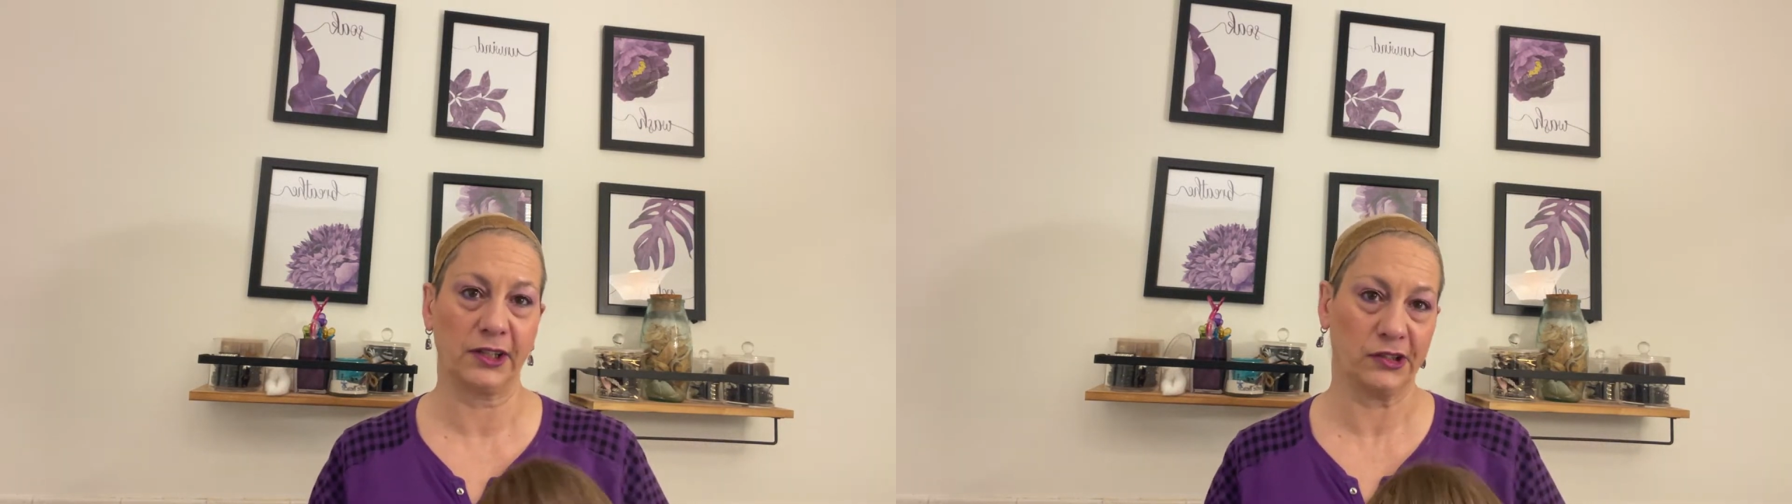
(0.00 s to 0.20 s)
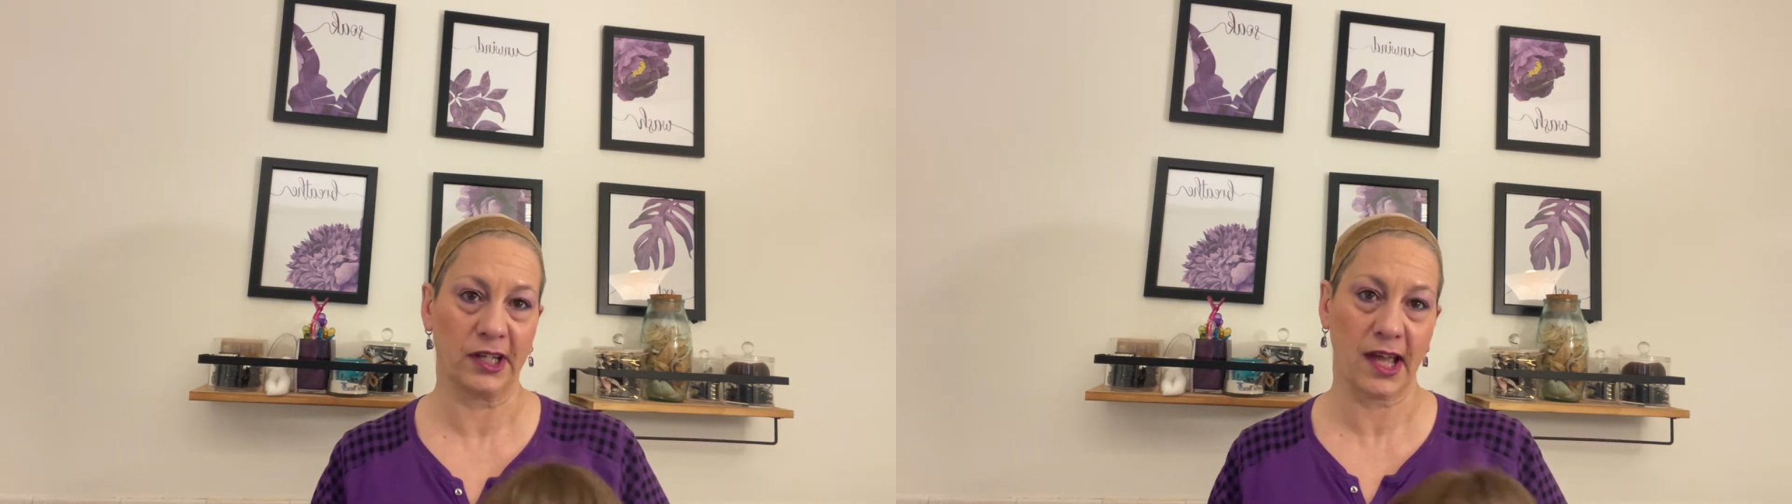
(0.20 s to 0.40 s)

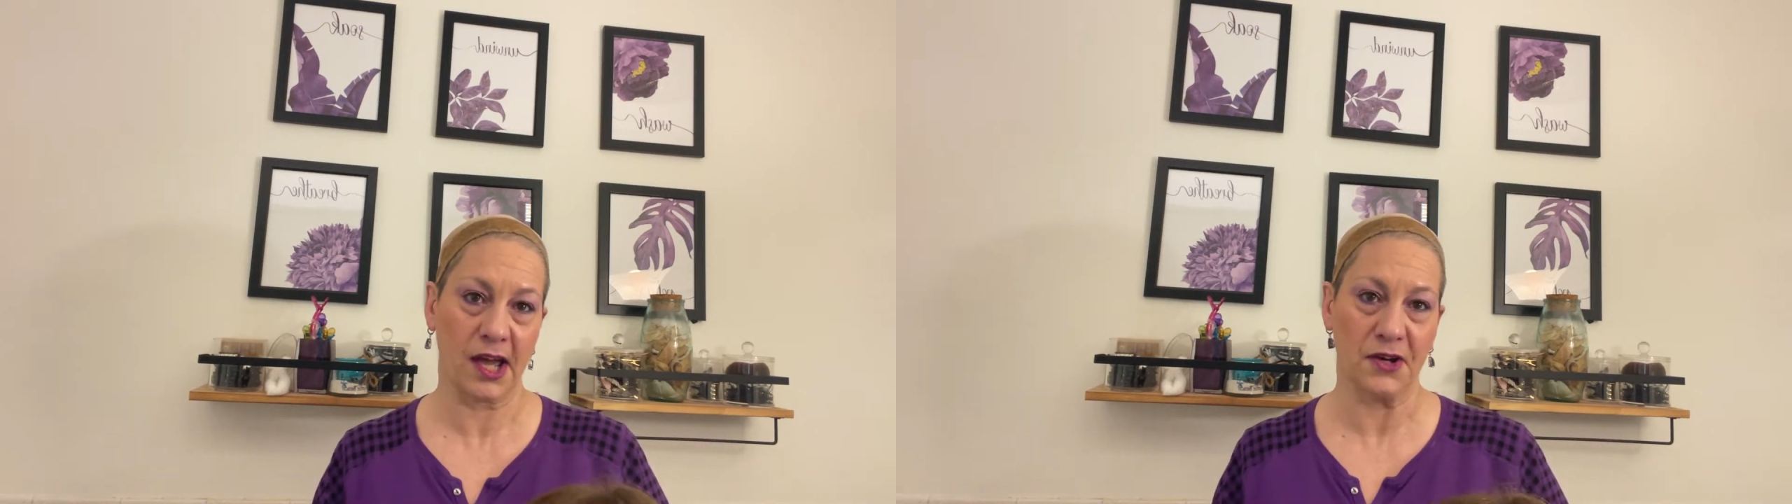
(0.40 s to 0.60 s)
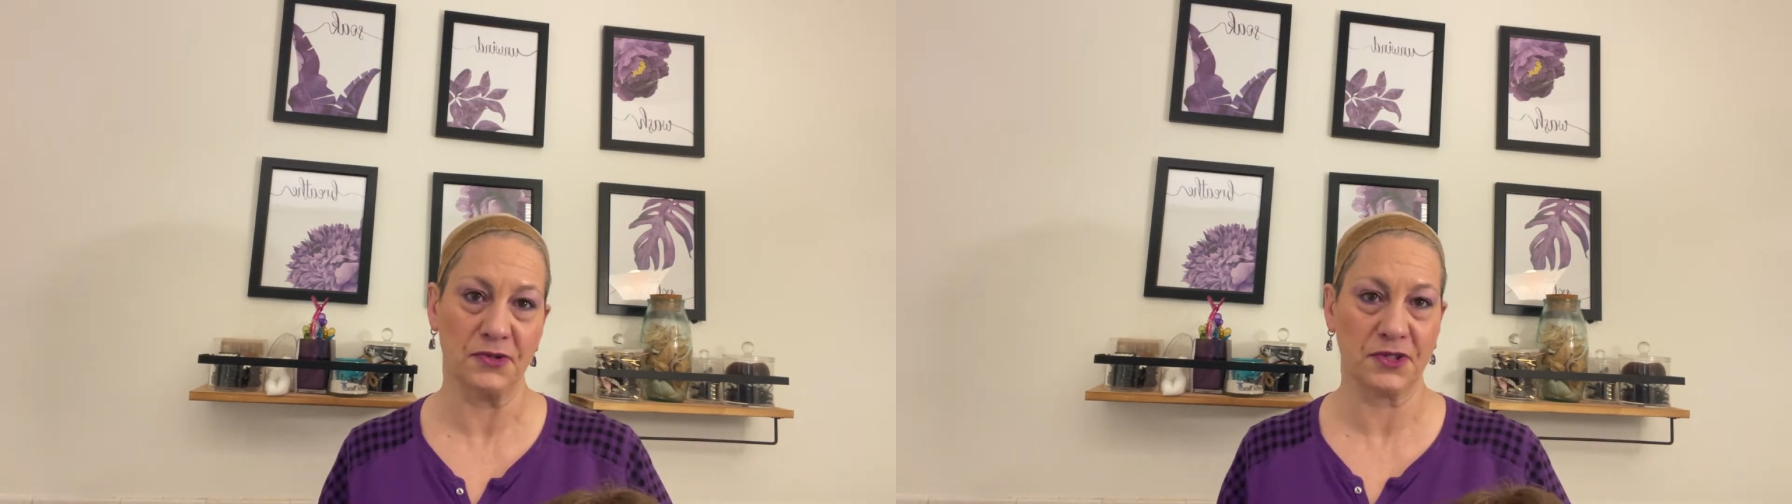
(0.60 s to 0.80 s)
learning
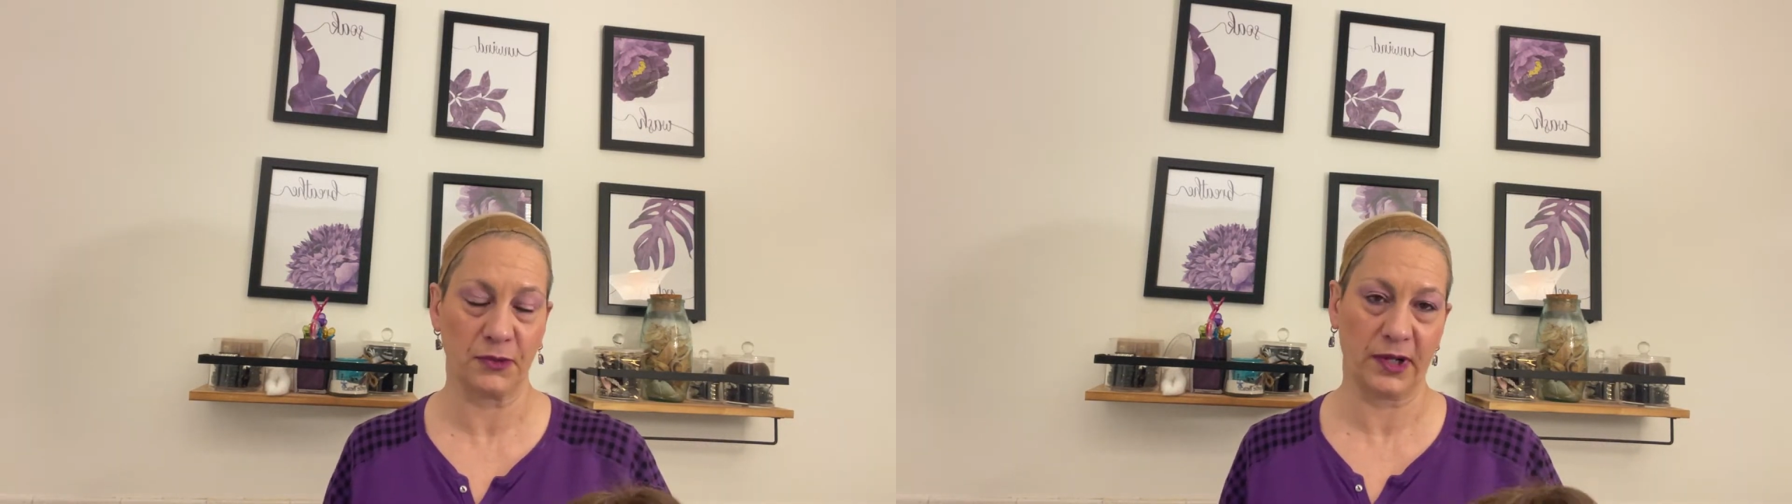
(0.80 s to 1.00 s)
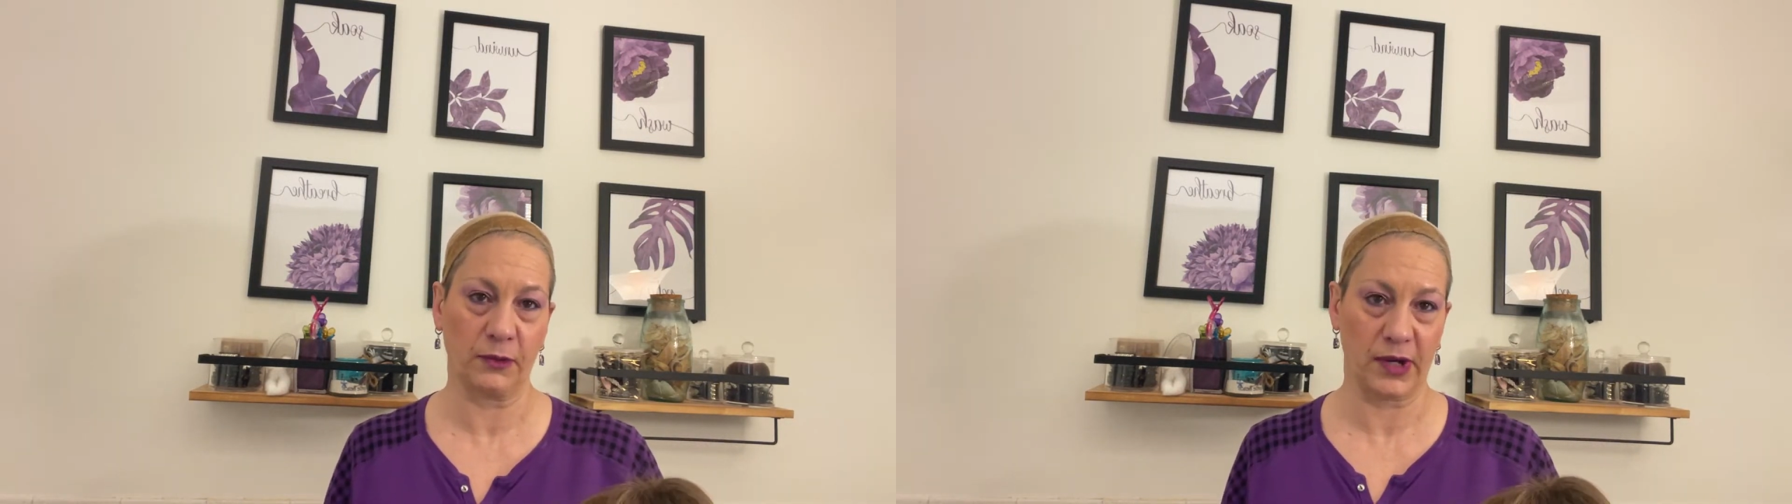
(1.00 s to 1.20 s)
how to
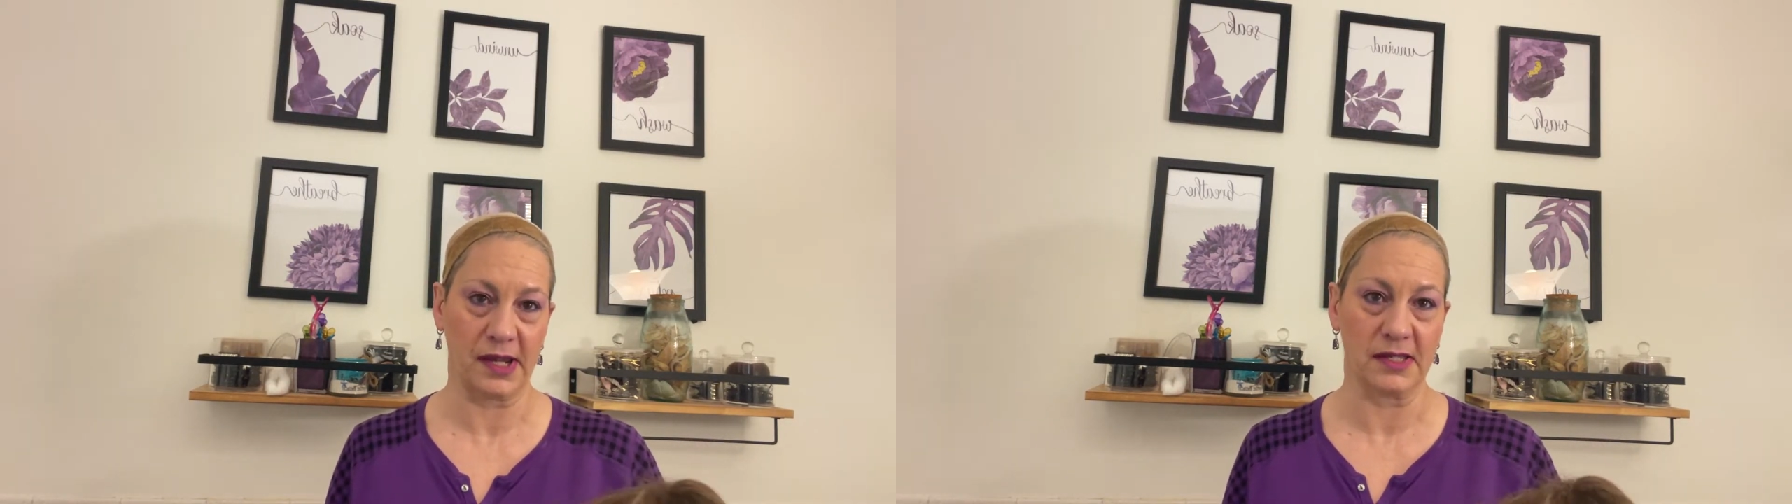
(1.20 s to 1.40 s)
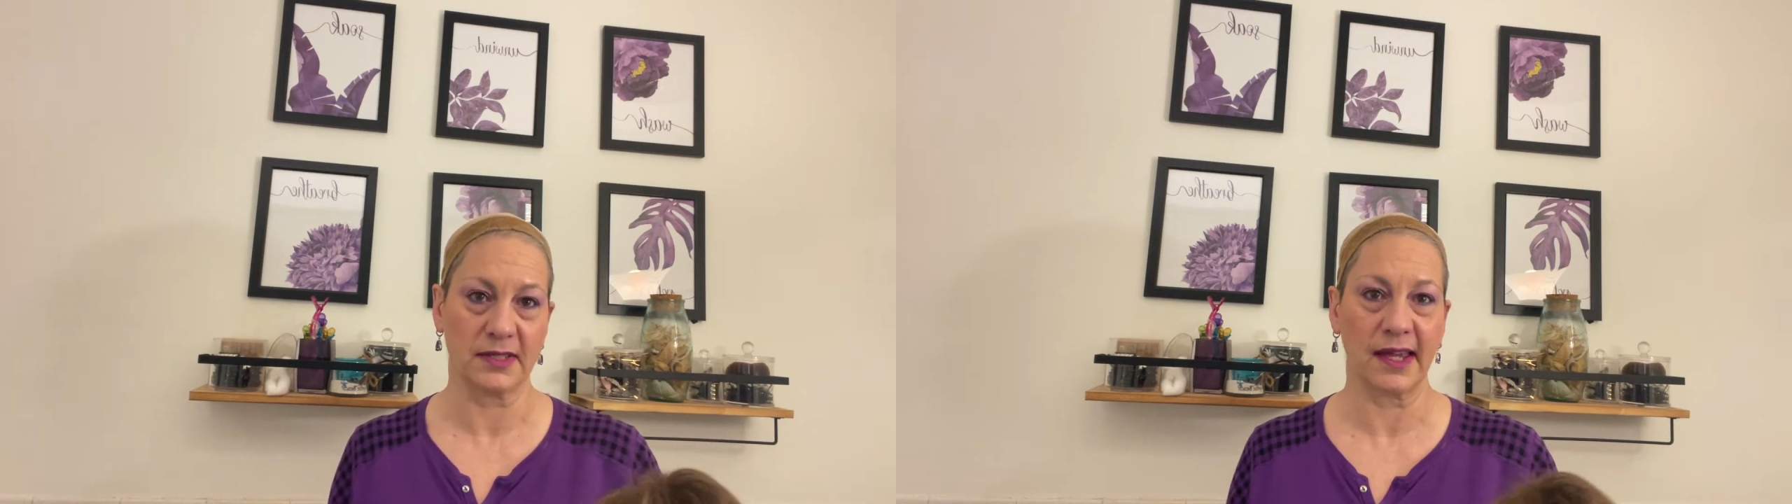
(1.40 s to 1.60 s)
wear wigs.